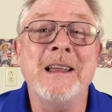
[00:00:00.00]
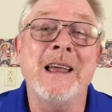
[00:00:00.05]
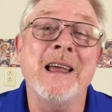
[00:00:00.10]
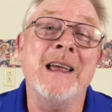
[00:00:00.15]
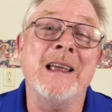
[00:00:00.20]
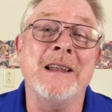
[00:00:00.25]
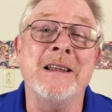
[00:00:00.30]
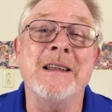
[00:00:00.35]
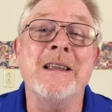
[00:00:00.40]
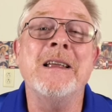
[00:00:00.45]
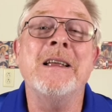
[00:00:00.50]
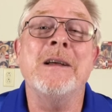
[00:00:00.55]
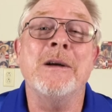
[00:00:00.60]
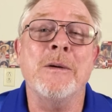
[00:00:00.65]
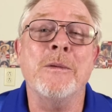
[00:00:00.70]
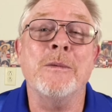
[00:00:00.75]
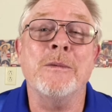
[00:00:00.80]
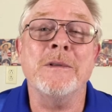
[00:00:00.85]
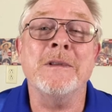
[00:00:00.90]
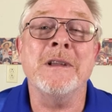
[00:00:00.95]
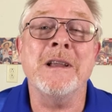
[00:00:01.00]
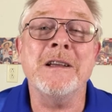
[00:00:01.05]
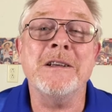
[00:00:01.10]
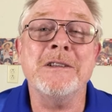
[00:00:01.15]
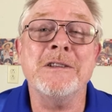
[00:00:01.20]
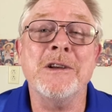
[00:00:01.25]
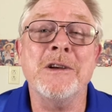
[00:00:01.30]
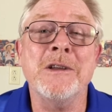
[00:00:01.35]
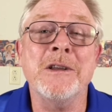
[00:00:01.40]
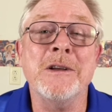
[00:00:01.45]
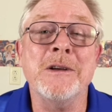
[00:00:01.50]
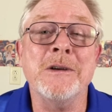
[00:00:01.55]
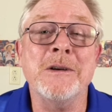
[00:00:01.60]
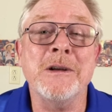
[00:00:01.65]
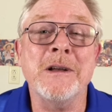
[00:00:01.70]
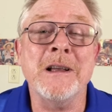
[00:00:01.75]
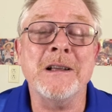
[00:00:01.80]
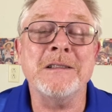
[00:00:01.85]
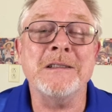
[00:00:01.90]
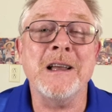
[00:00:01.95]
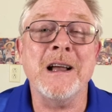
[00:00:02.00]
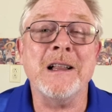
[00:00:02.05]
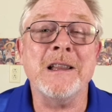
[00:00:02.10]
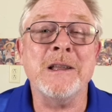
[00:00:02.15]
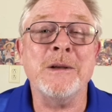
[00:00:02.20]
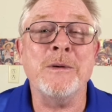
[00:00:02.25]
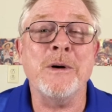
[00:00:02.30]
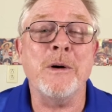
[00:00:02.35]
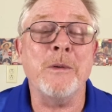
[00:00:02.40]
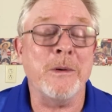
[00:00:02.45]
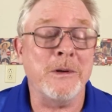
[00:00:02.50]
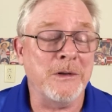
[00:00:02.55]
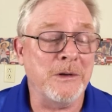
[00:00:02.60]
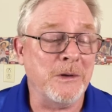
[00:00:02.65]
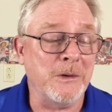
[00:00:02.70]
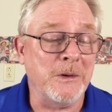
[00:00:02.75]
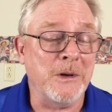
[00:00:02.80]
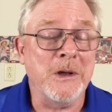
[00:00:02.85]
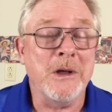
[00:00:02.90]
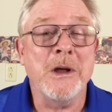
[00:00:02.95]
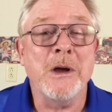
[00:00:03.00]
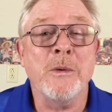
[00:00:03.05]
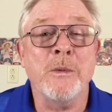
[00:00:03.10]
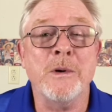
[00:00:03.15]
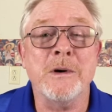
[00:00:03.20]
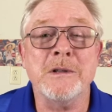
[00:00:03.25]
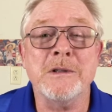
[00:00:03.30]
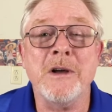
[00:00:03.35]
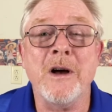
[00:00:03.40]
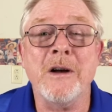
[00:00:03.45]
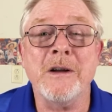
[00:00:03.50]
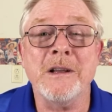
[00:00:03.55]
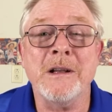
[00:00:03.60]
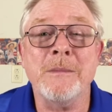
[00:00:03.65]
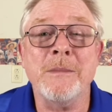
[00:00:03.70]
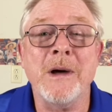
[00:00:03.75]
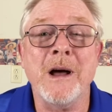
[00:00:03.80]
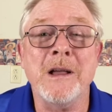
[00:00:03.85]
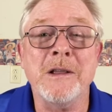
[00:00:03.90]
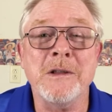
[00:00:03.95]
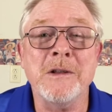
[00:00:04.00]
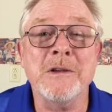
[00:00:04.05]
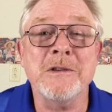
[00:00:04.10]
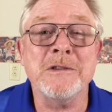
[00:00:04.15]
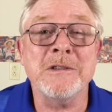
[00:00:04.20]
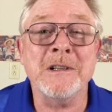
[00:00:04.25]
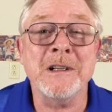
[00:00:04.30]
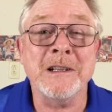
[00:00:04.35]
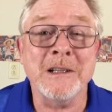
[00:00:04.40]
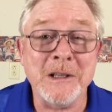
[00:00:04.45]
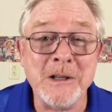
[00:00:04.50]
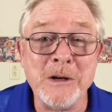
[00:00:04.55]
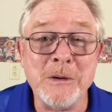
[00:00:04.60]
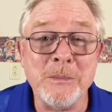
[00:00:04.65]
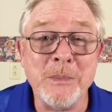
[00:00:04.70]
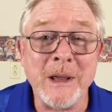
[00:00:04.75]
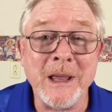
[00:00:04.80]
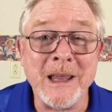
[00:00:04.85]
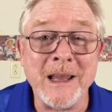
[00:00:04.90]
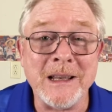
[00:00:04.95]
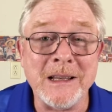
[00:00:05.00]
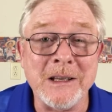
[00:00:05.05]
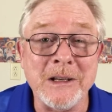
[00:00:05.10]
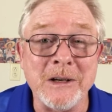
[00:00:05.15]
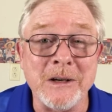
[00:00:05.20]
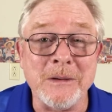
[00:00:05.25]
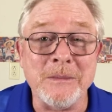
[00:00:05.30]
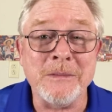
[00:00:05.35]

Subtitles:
And let's show you exactly what we do. We're talking about using a litter pan here.